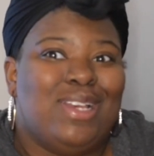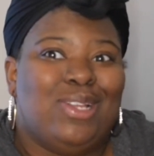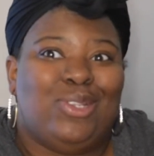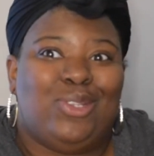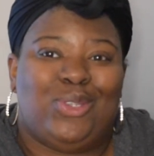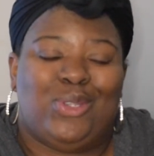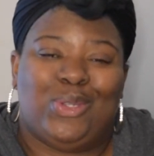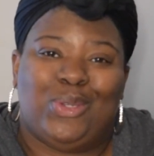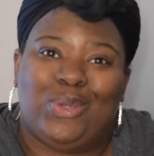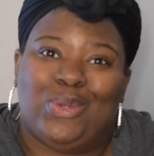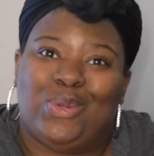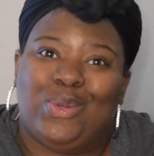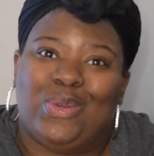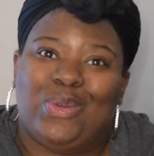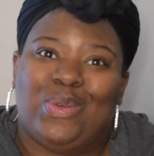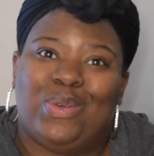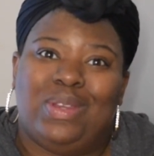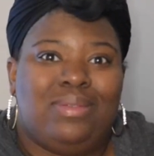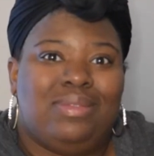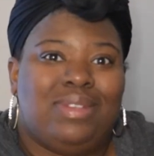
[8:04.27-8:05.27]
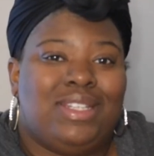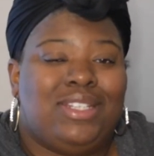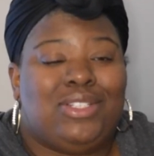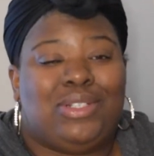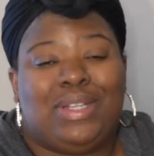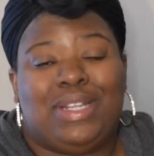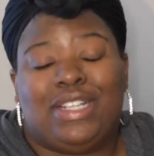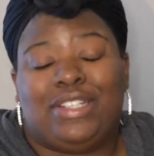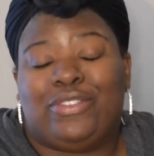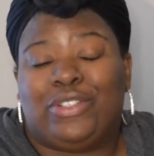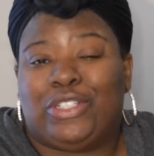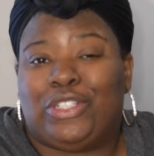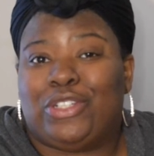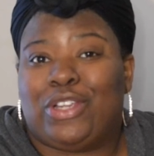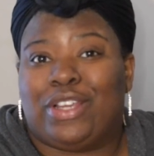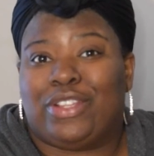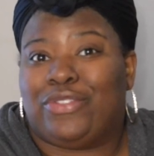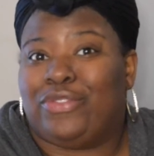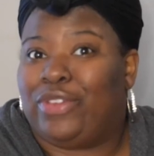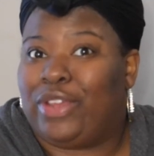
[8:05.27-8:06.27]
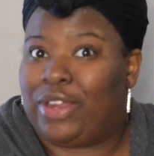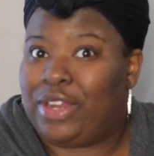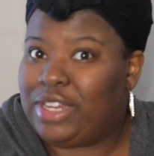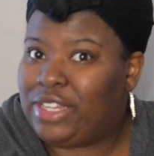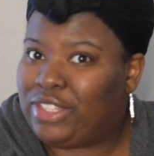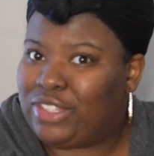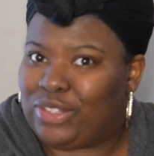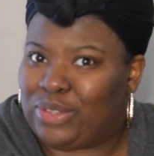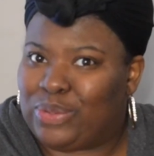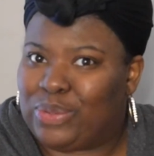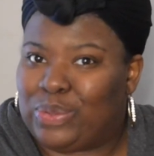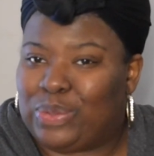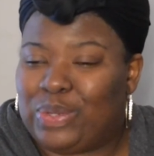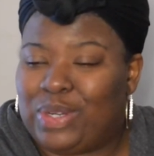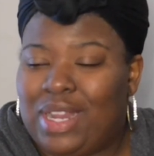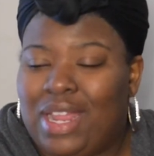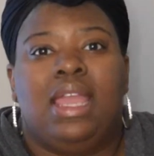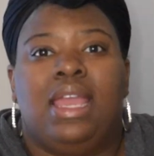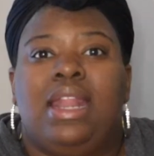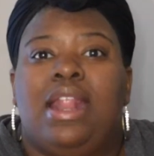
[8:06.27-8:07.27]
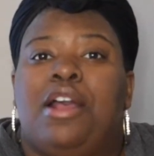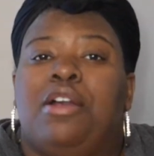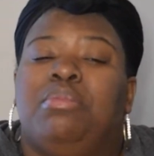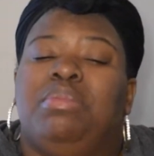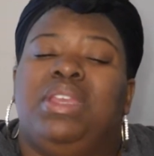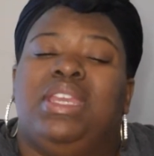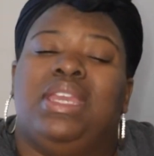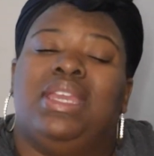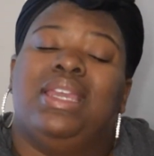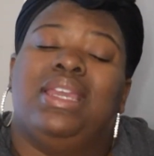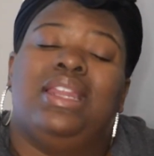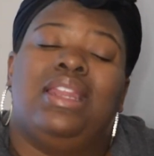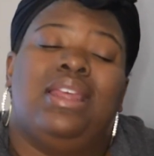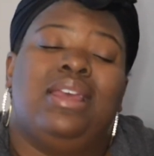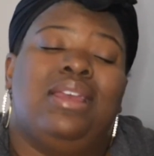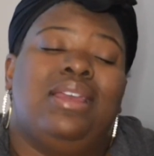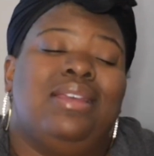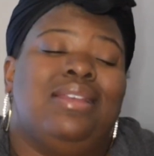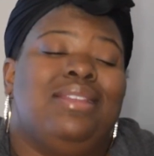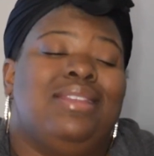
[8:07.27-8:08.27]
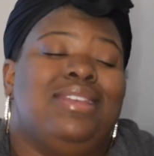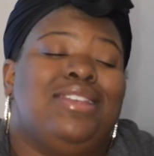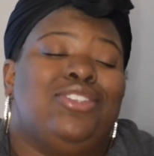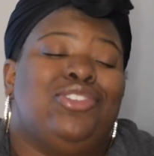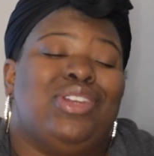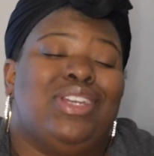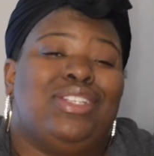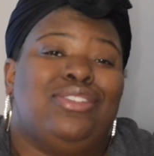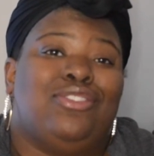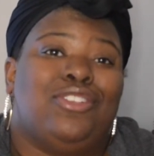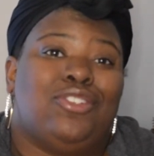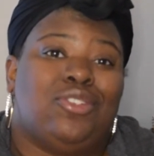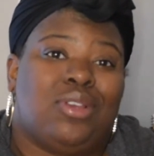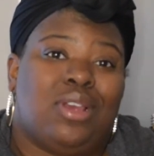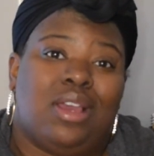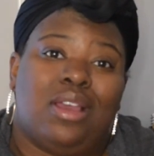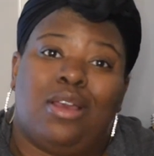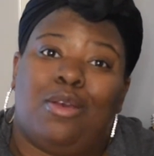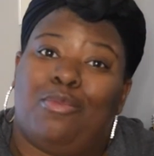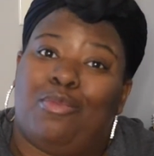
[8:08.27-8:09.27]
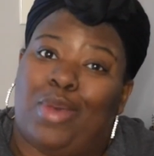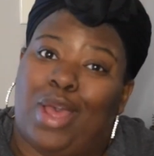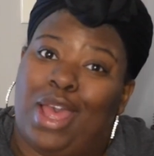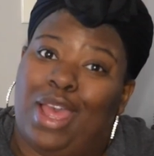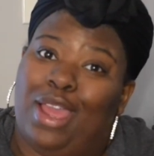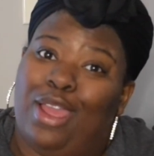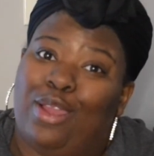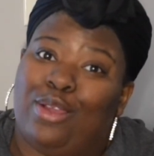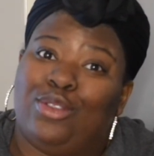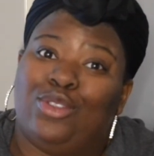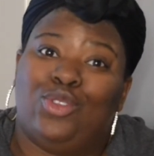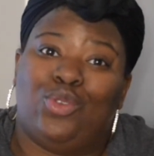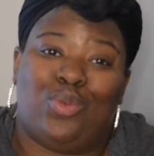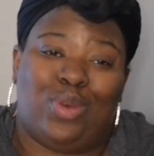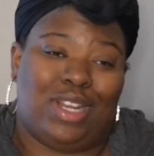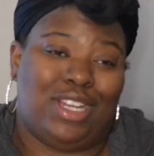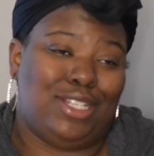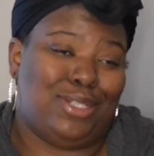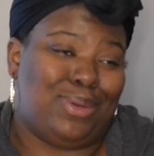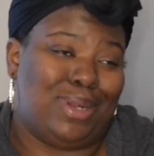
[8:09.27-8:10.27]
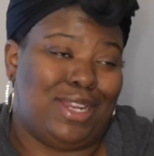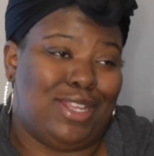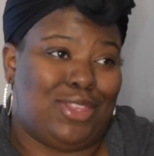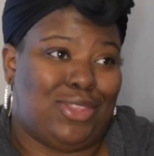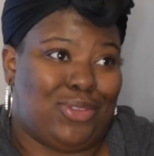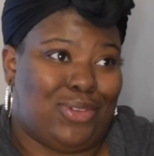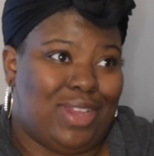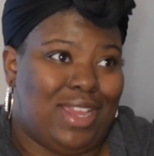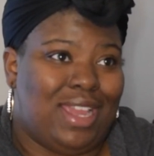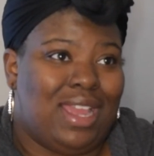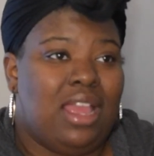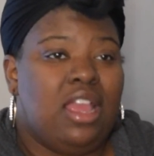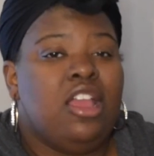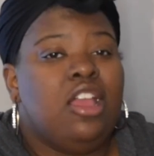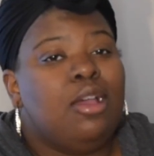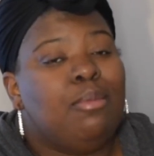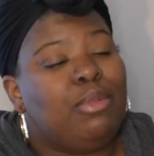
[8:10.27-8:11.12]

to the transfer trucks very soon, and I'll be in the transfer truck by 2023.